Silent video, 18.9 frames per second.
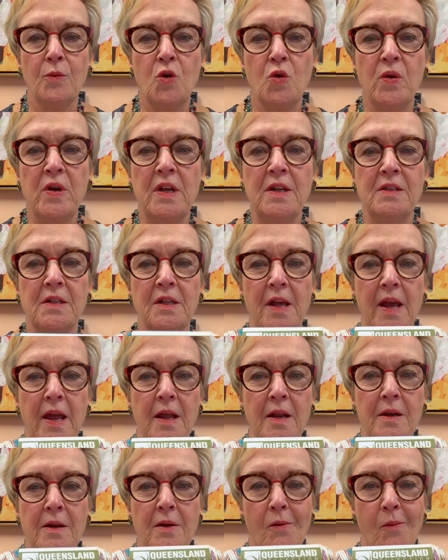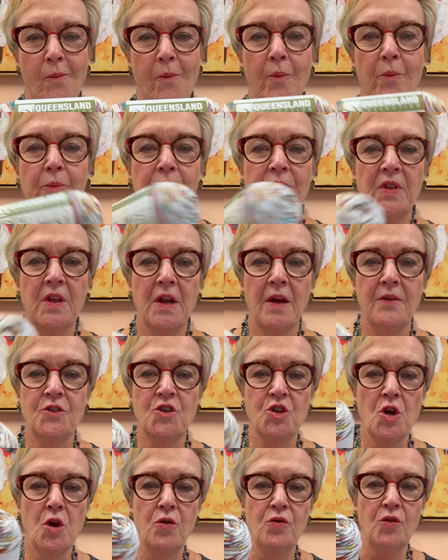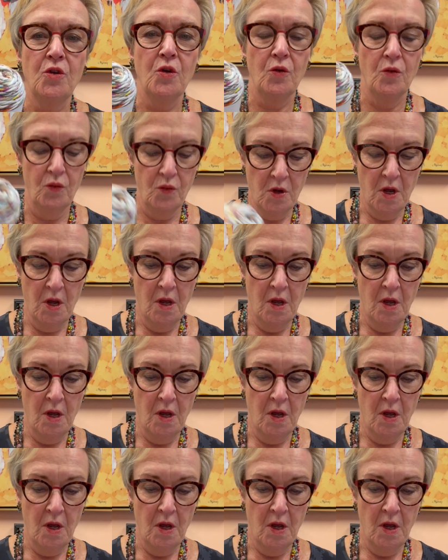Queensland that I've shown you.